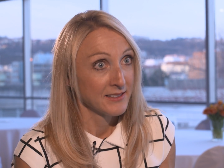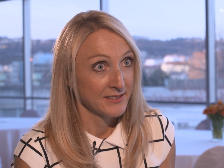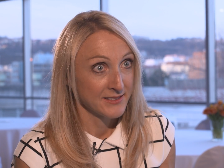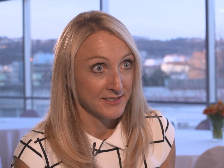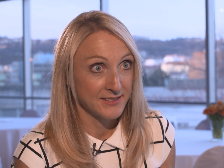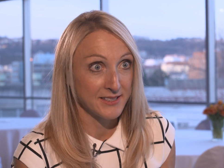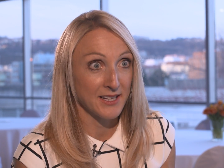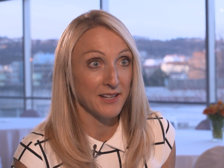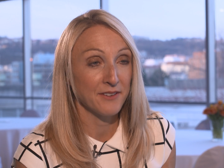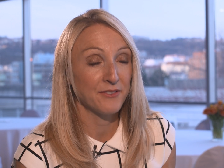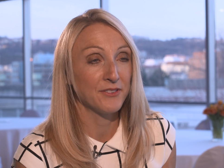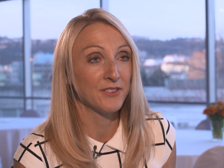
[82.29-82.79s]

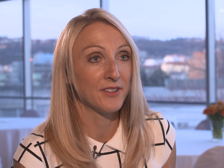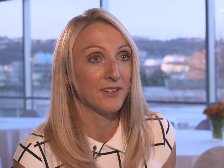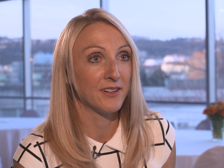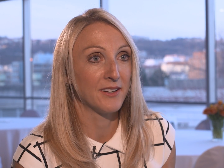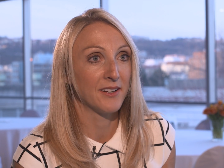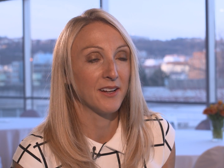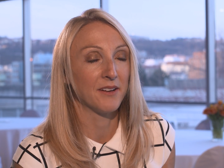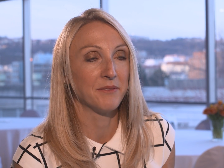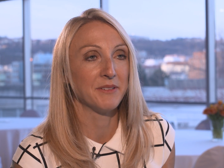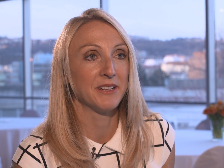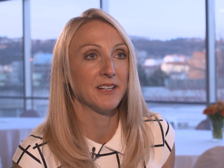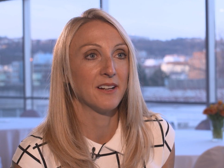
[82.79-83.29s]

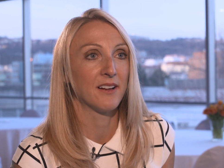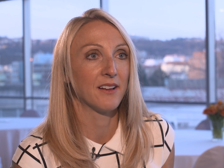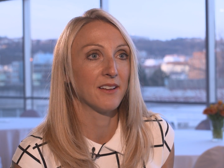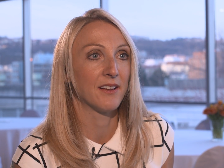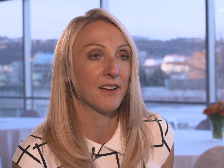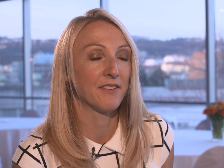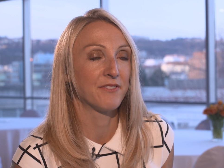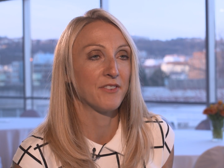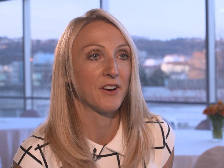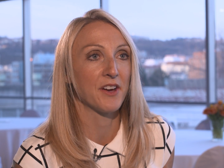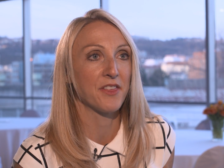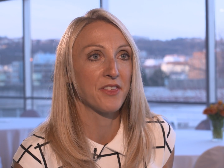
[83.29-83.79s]
Definitely. I mean,
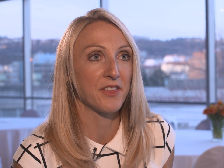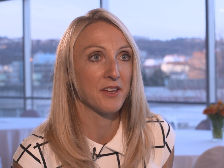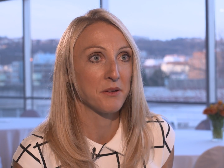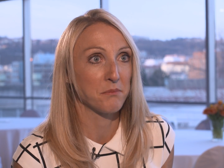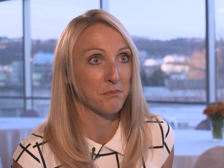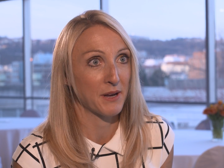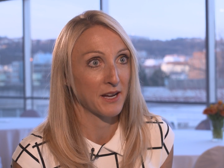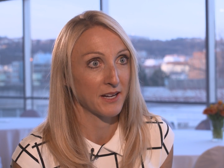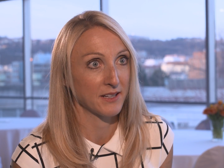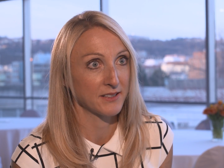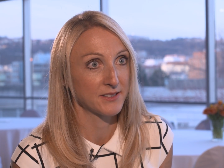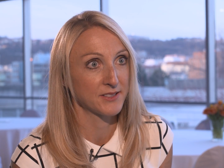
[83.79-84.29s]
if I think
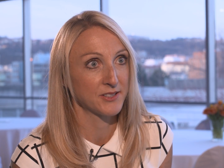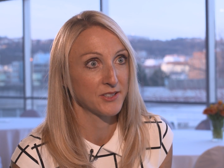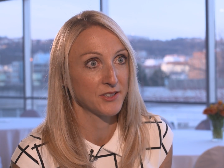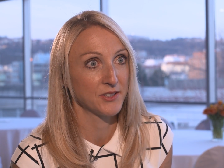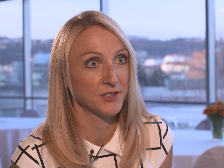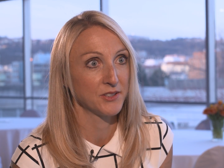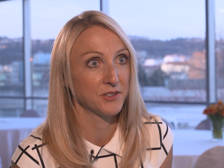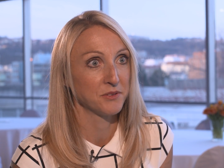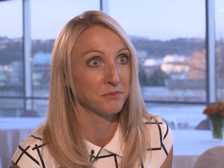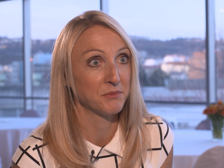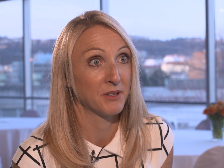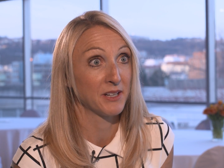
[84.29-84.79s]
back
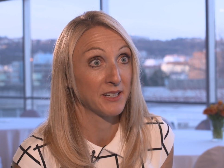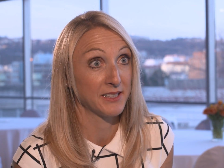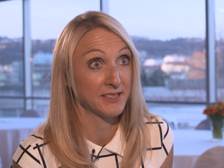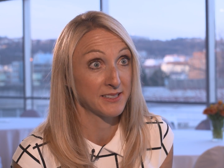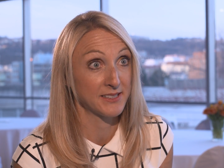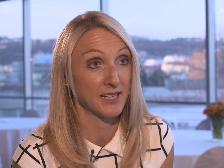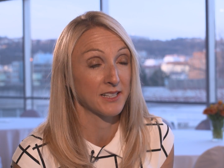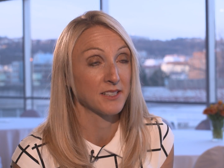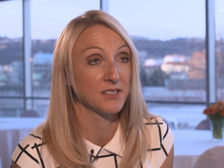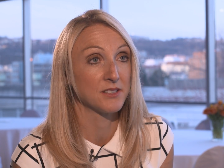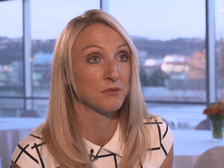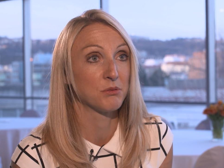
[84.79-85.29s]
to my
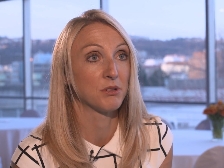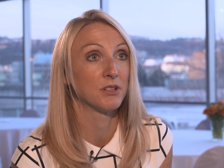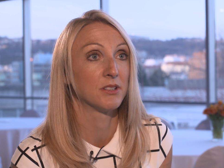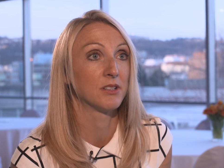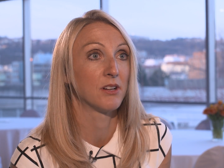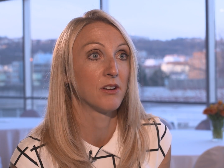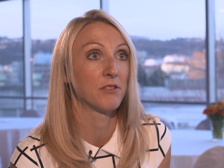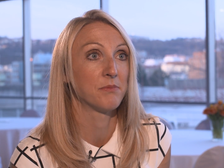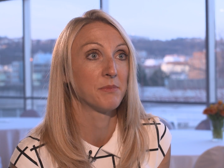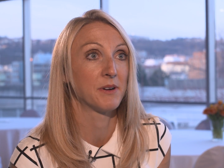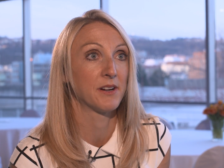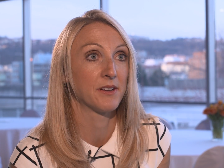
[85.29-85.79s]
second World
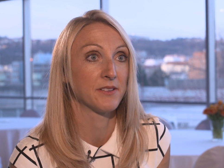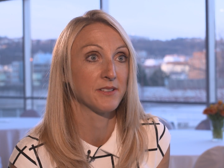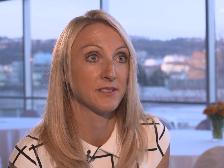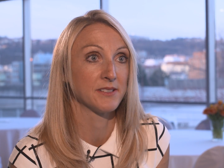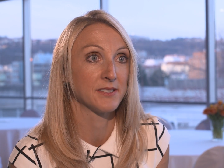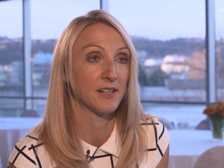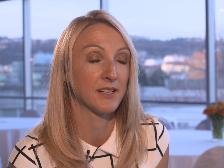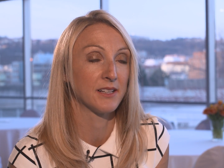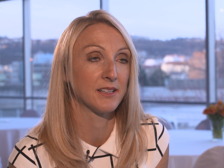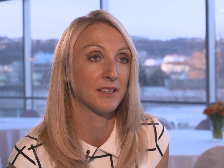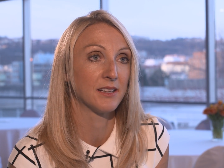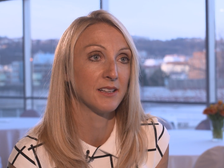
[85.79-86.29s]
Half Marathon
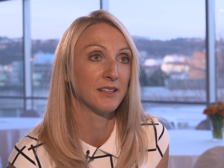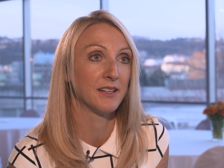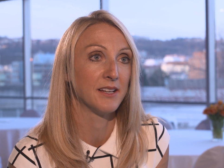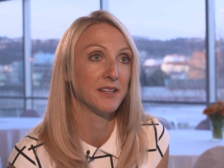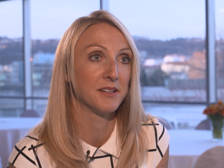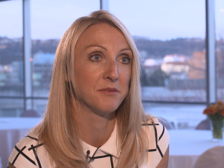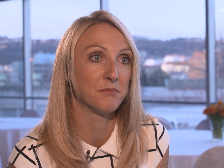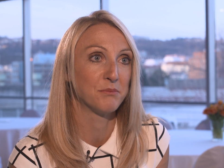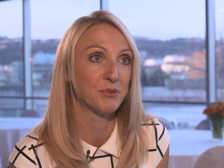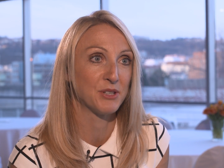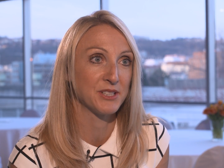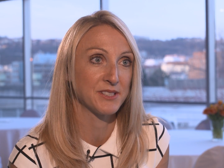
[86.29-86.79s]
title
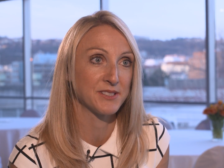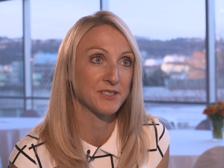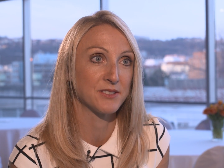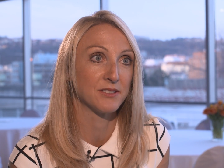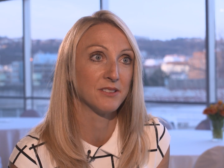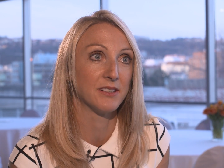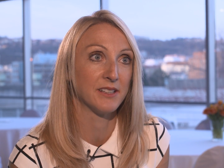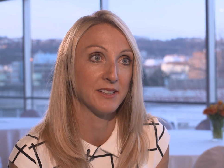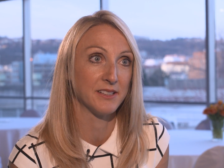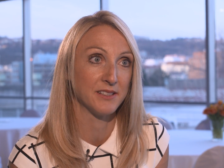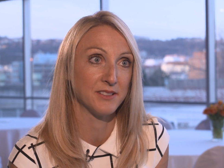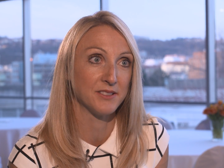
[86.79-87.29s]
in
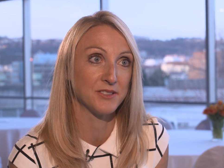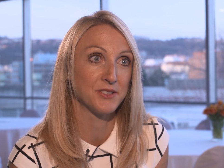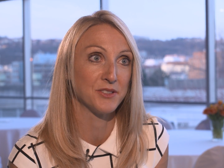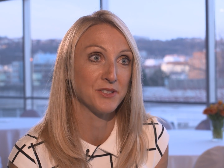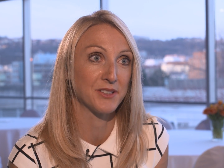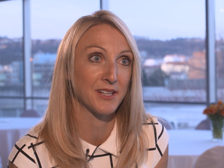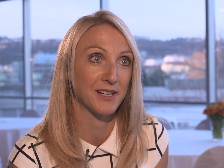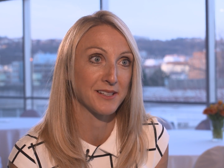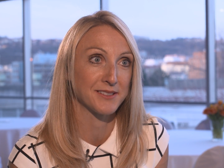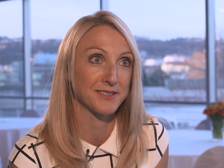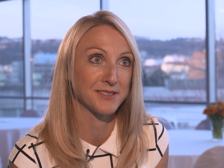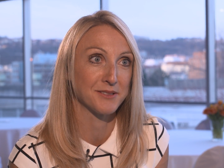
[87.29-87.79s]
Bristol in
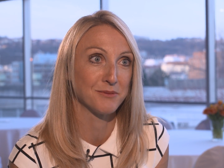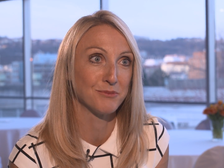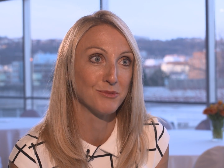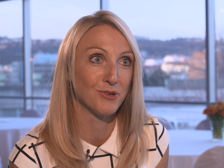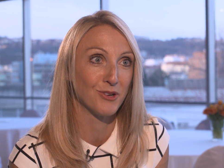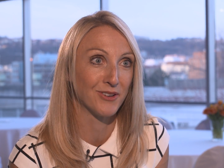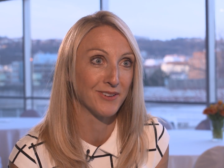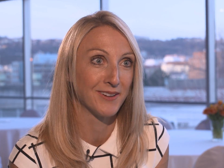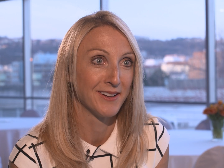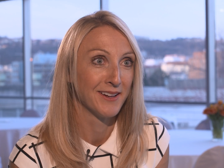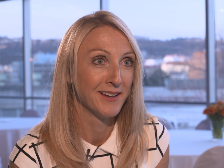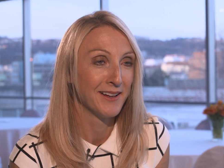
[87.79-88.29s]

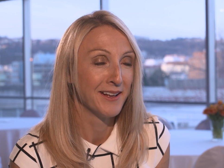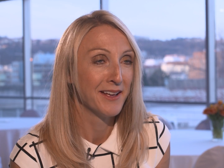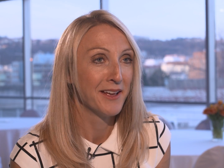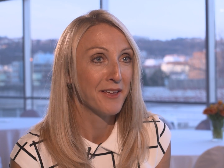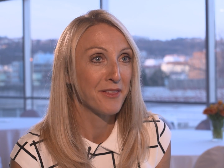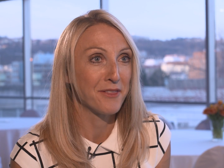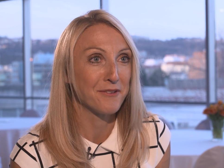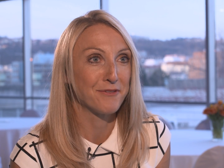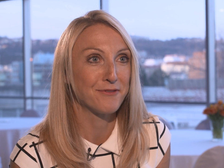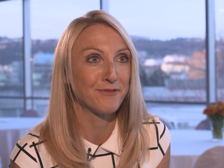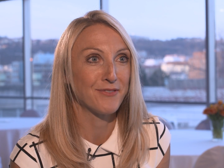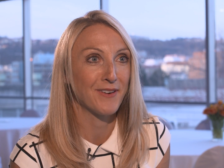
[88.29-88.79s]
2001,
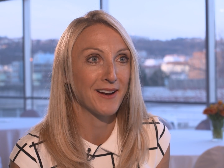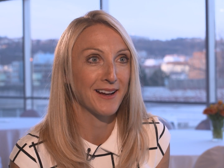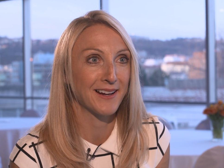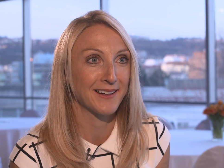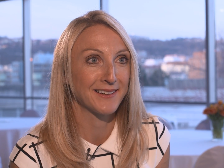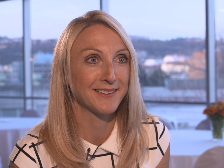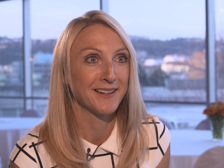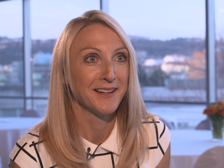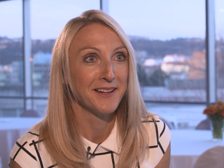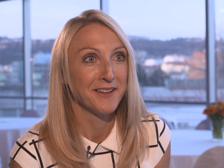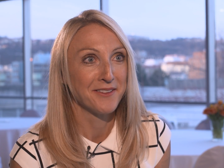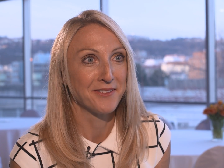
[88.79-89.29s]
the
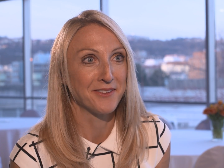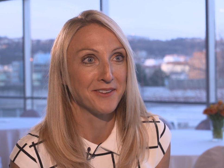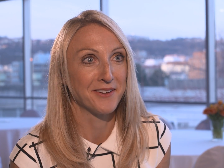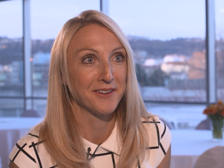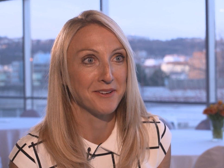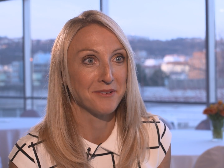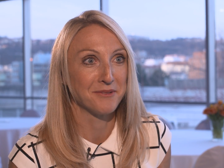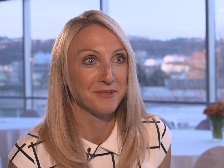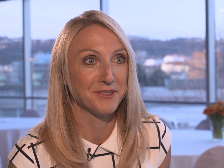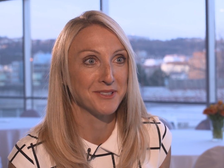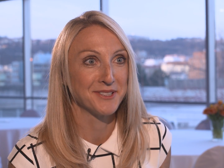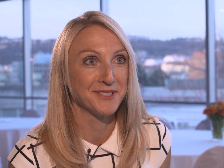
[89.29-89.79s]
fact that
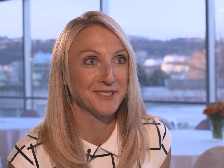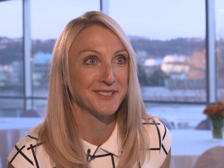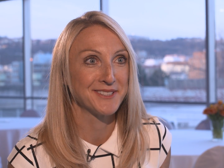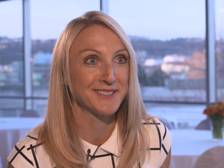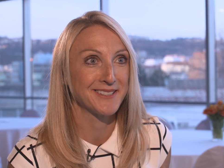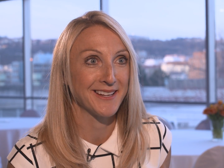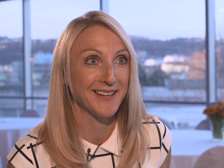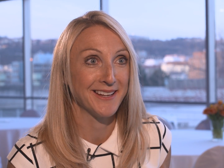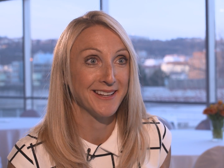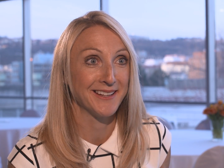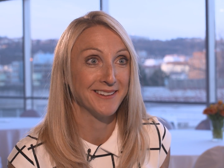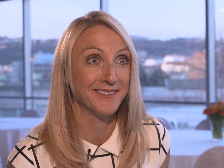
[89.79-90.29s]
it was
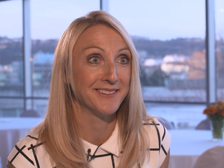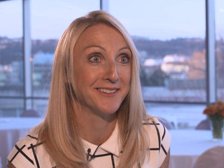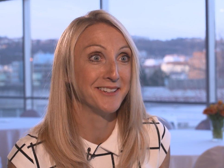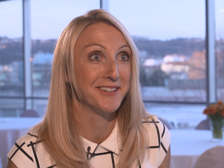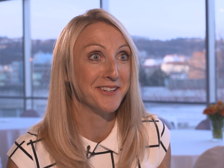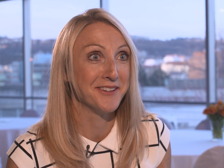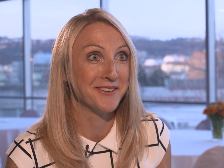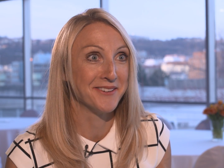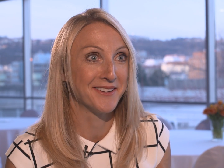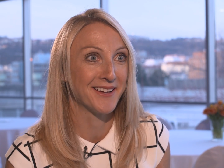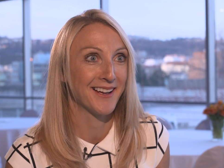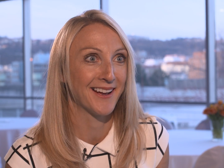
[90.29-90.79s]
in
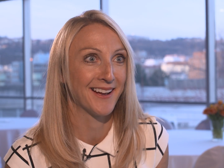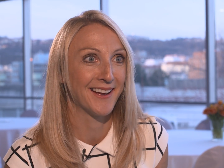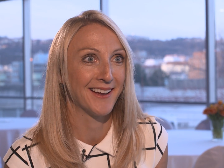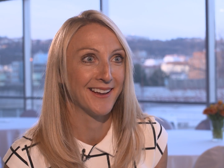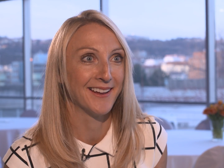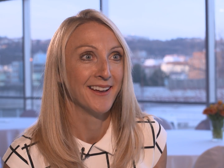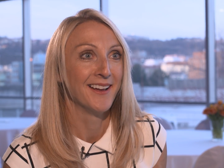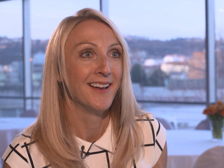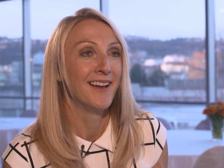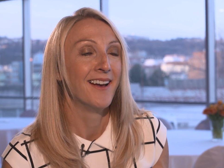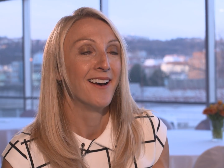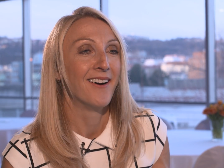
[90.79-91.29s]
the UK,
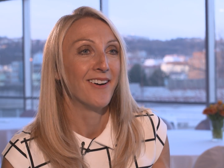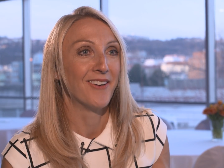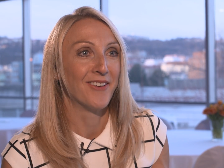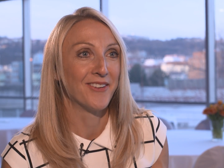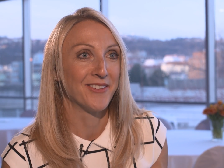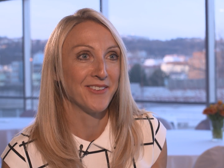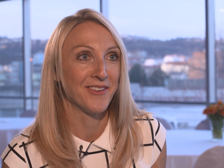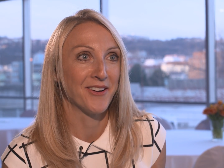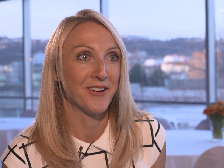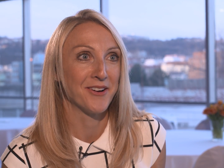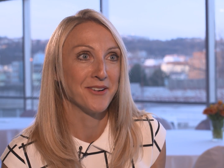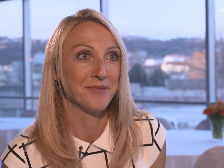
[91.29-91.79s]

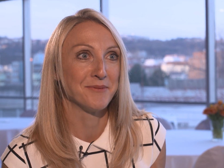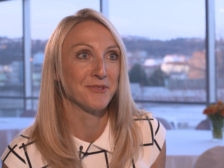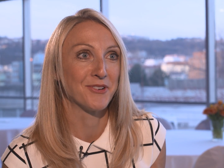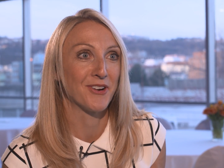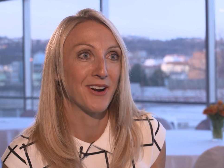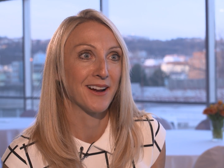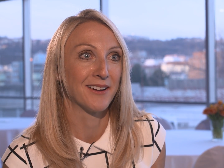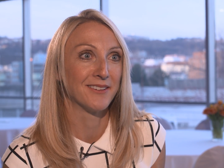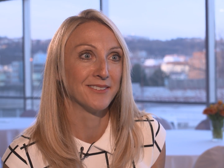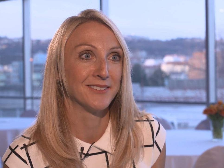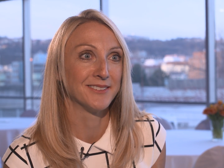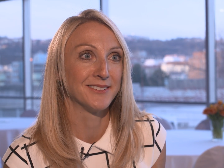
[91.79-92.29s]
on home
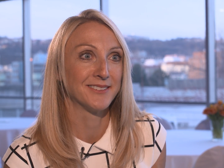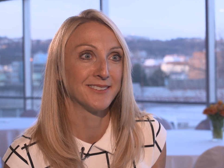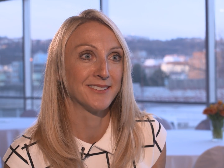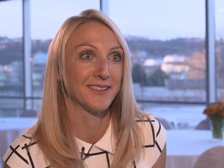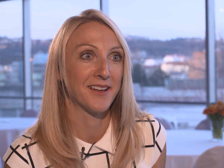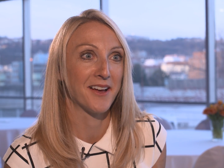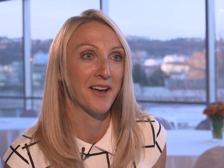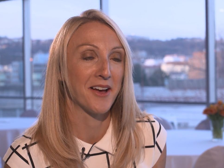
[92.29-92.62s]
ground,